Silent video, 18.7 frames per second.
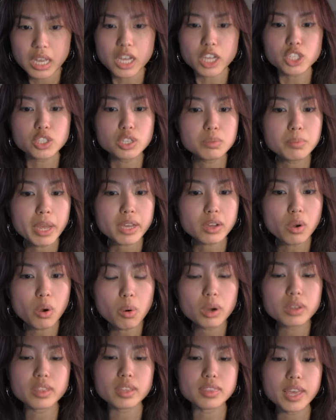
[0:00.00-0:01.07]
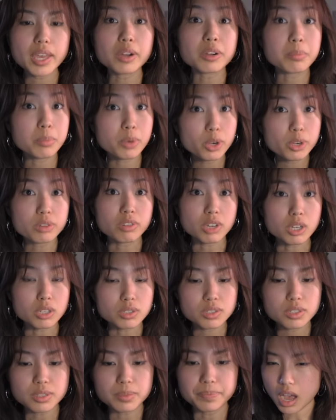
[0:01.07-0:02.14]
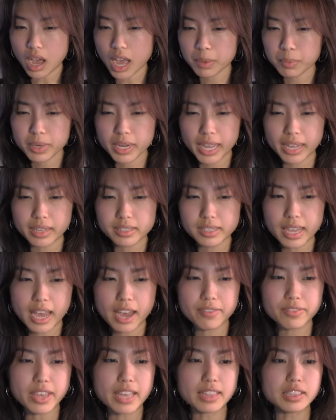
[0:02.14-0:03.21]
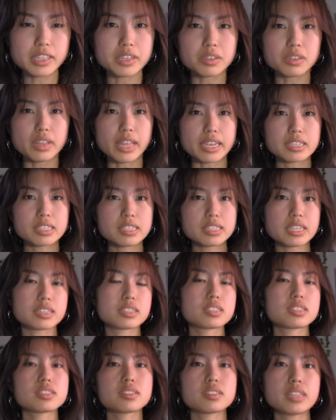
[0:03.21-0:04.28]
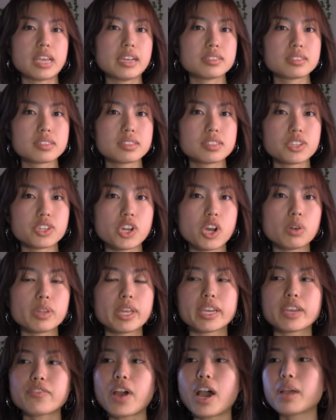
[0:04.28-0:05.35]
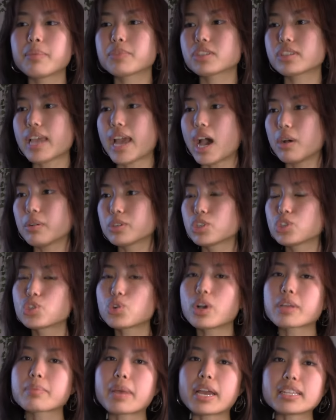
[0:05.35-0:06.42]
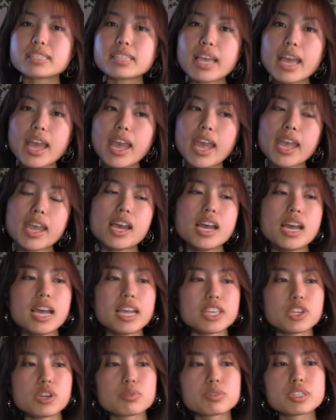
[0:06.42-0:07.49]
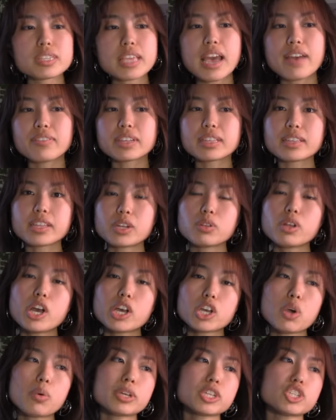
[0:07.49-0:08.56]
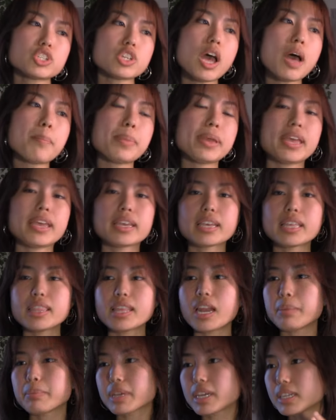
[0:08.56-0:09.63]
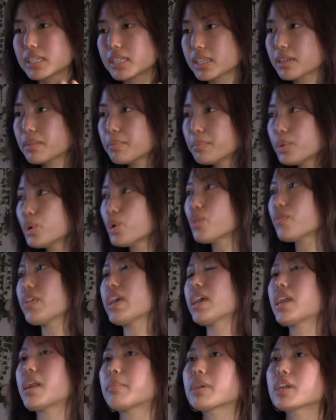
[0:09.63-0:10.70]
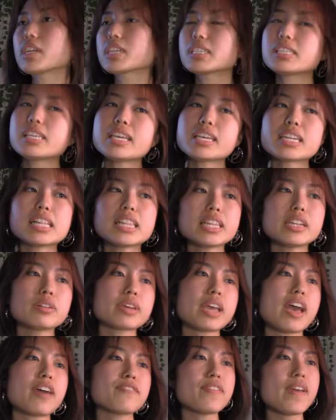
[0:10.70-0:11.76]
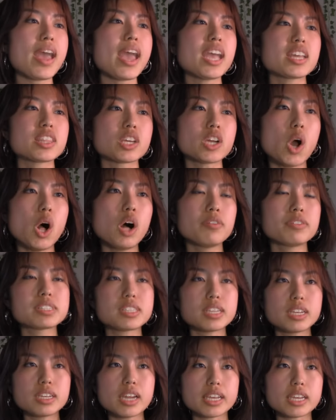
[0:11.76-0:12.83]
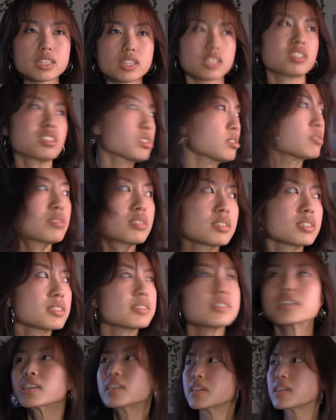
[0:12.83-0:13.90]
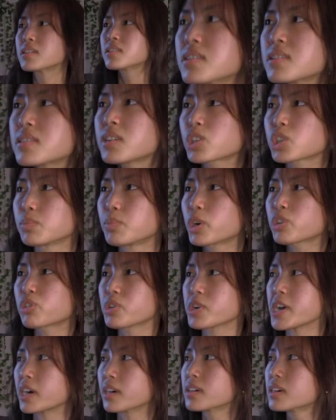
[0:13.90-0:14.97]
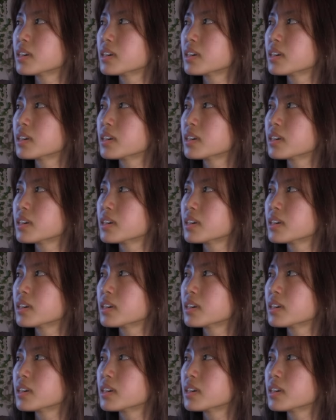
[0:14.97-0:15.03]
To my core that they are murderers. I would hate to have that little, like, sixth sense, you know, like if I'm just out enjoying my day, you know, just having a little, going shopping, and then I'm gonna see a movie, and I'm gonna sit in a little cafe, and then all of a sudden I get this, there's a murderer here.